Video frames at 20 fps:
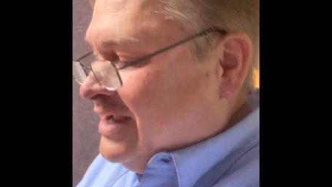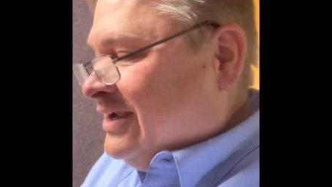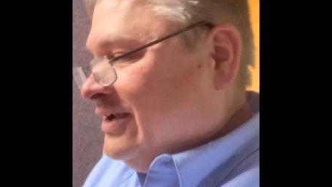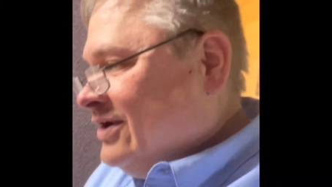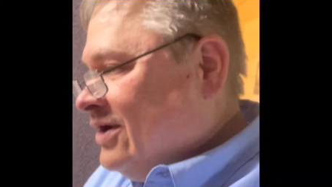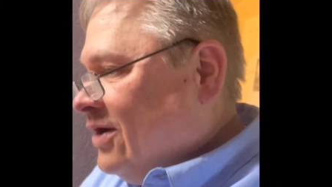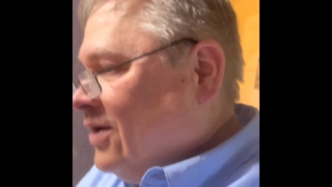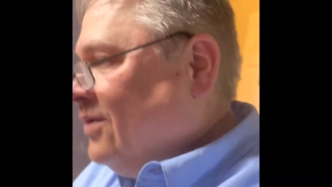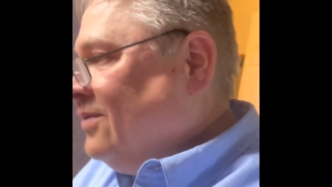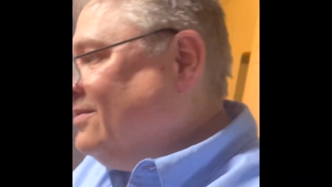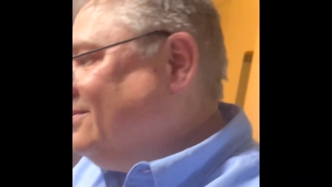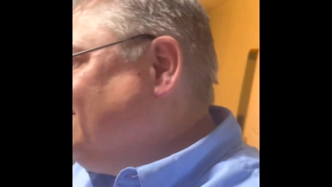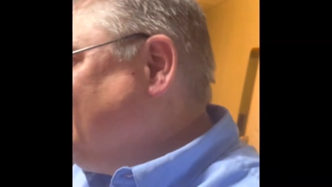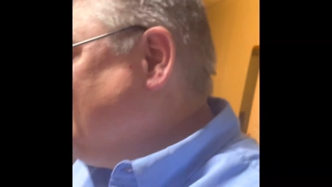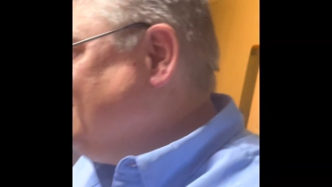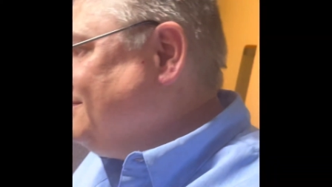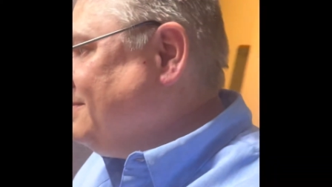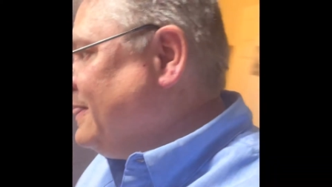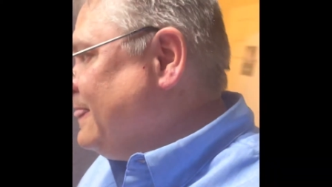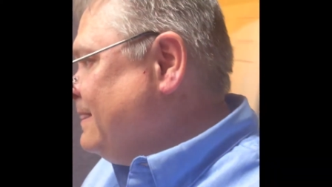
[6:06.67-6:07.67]
you know,
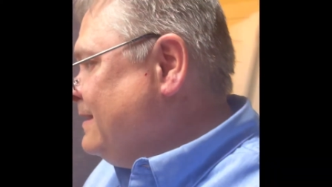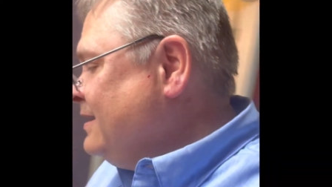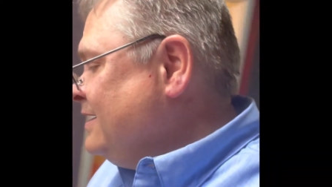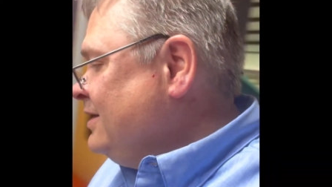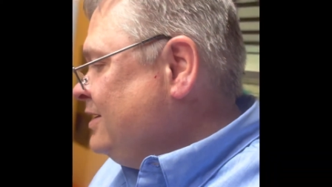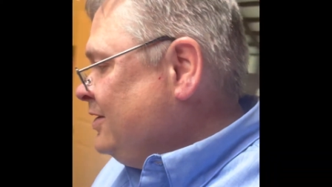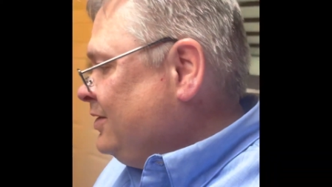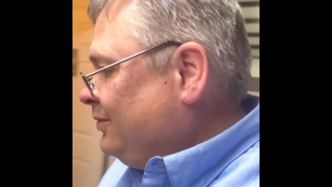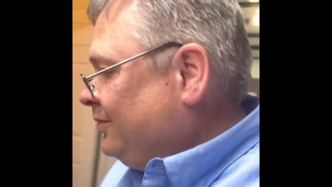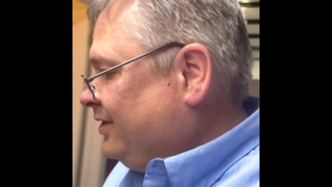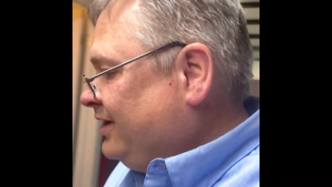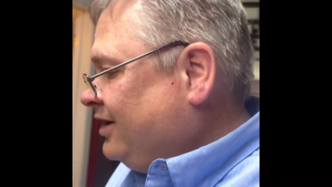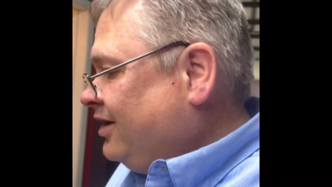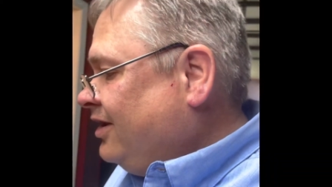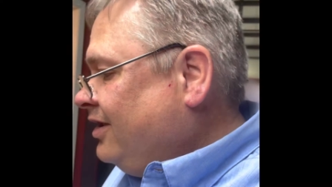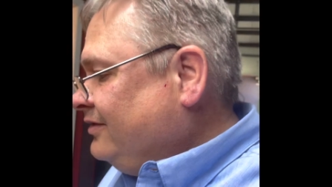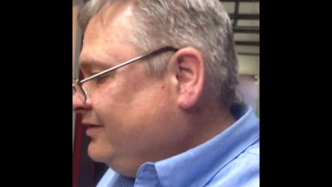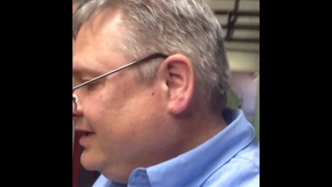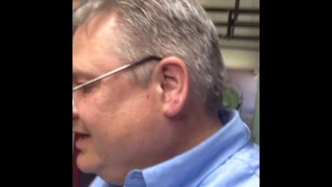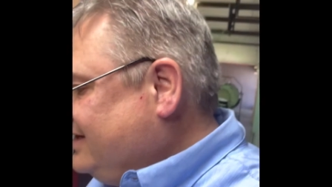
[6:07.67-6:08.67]
we
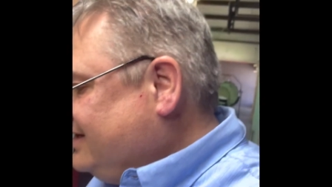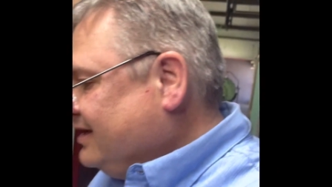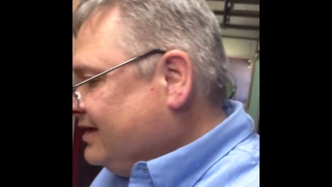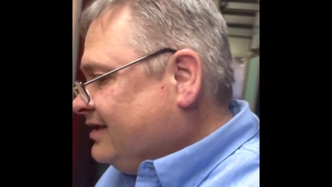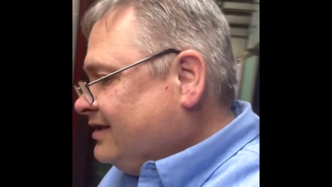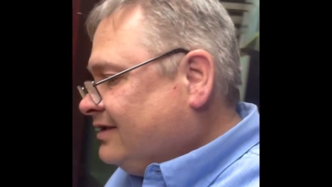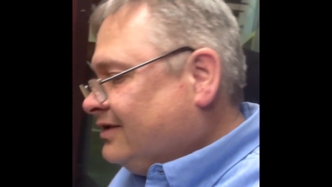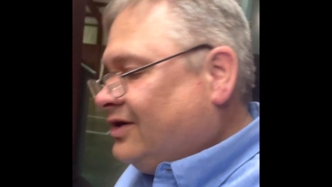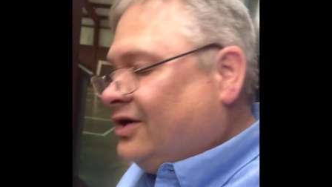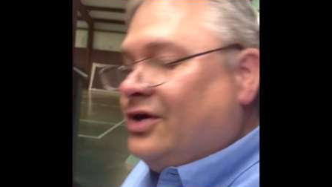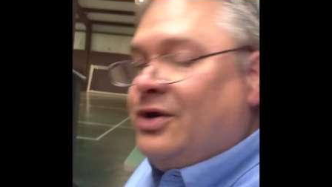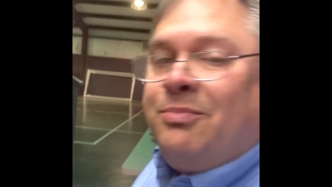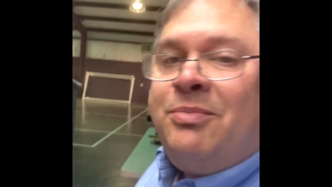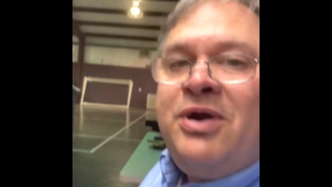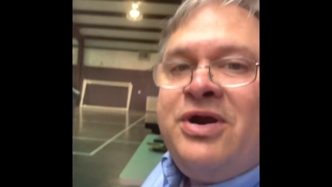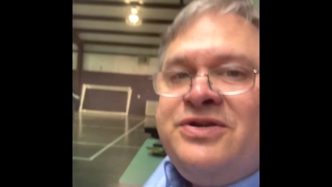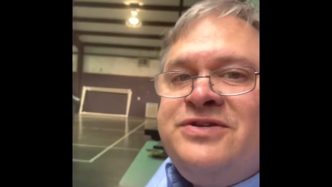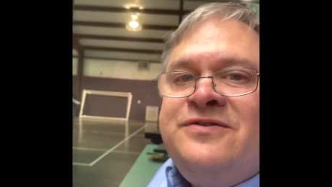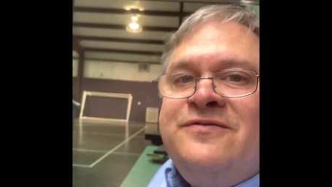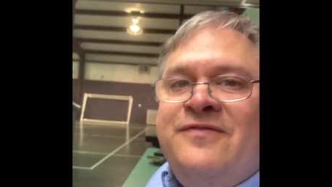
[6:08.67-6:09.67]
all need to learn to
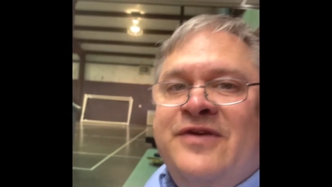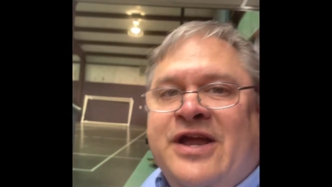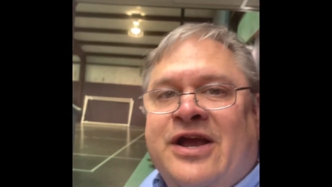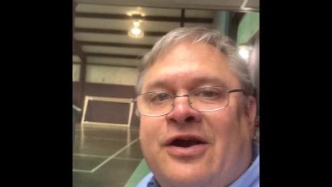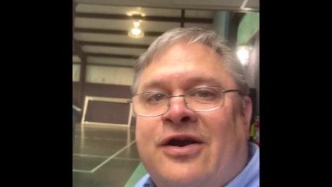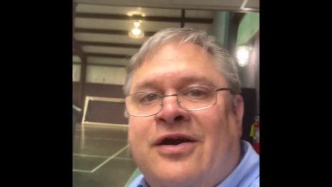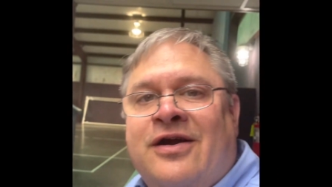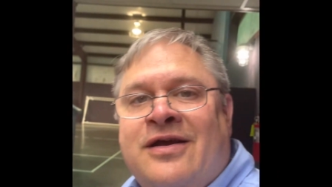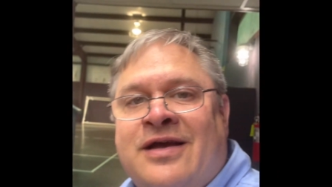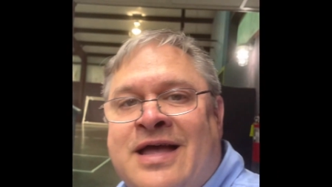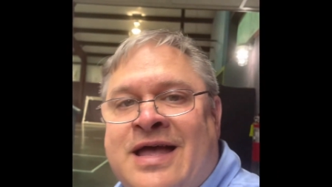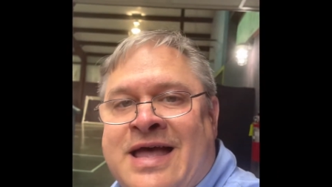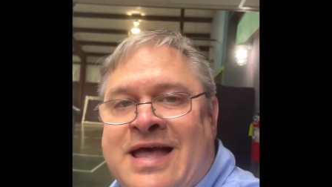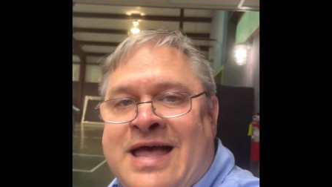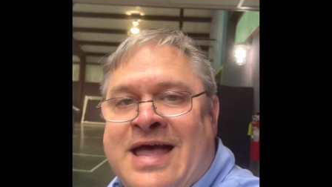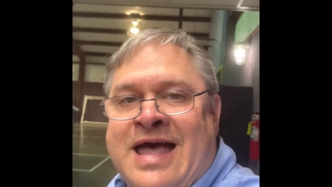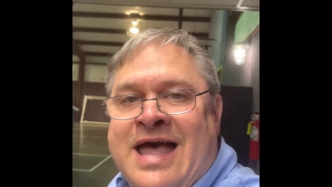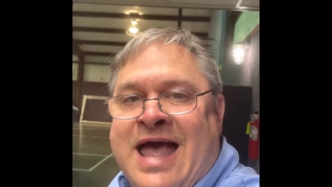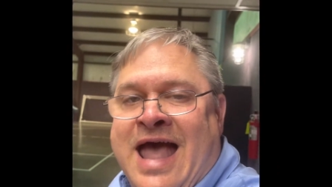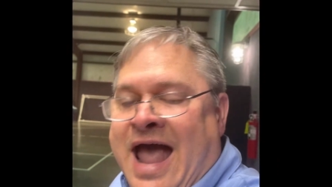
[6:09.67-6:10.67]
persevere
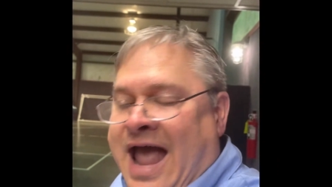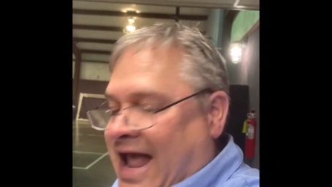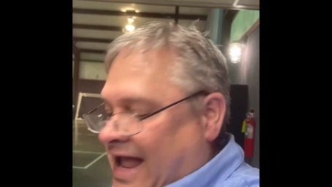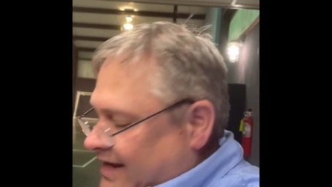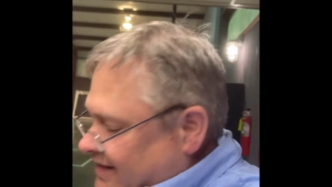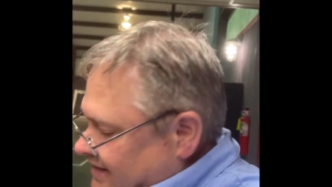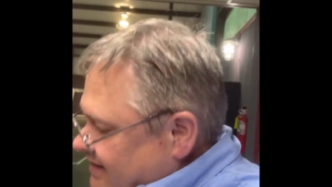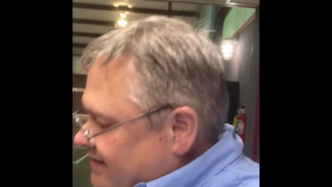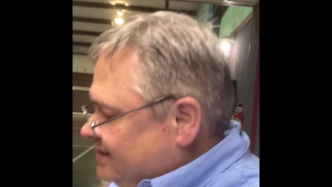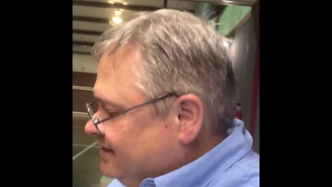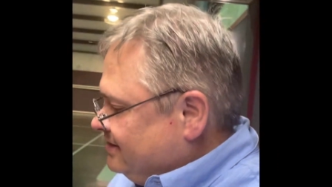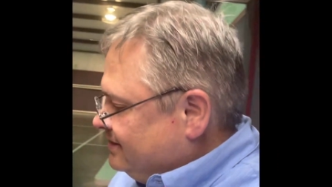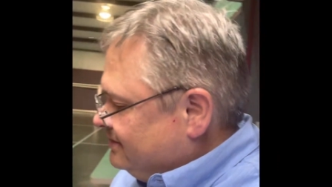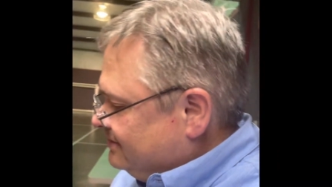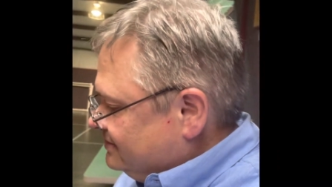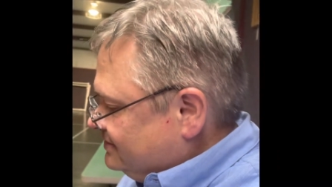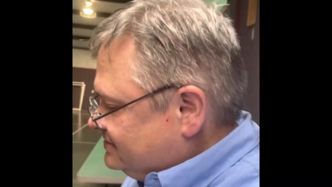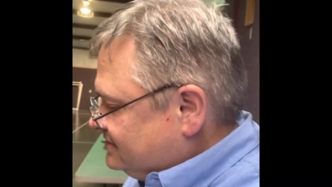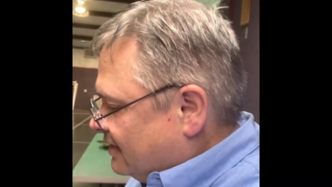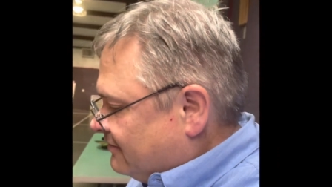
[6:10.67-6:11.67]
and
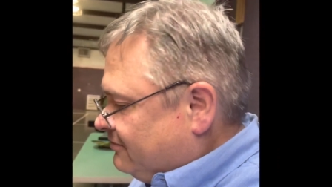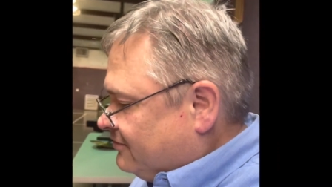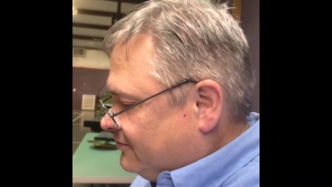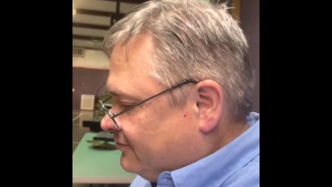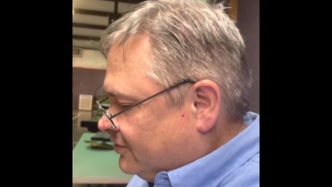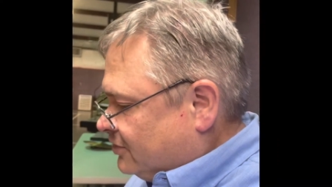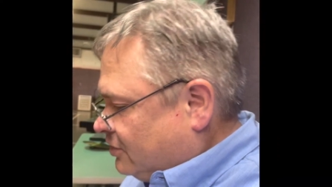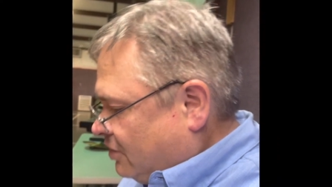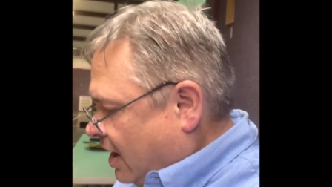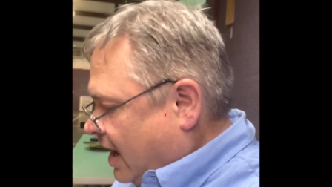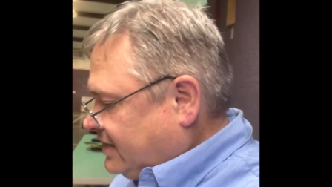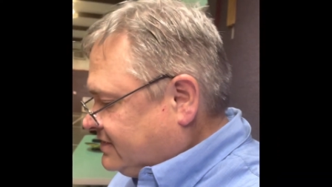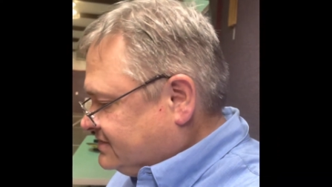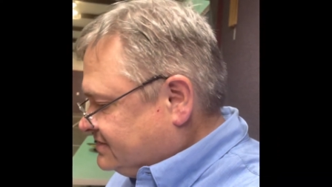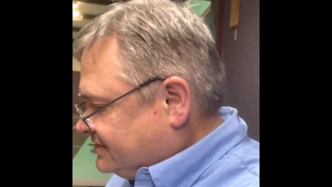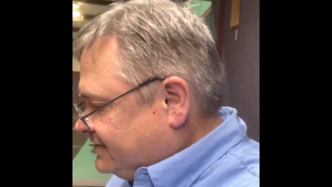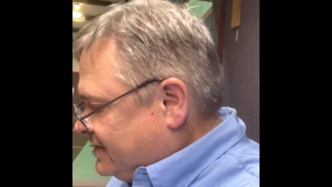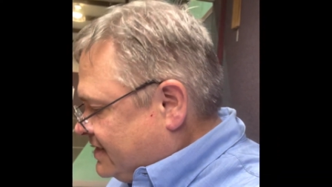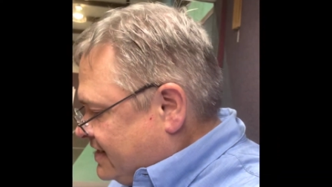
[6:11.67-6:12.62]
suffer for Christ.